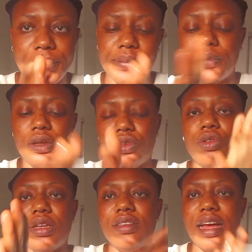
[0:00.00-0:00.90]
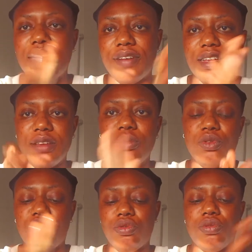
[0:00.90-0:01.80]
So it's
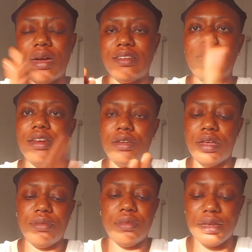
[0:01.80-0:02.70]
advisable to massage it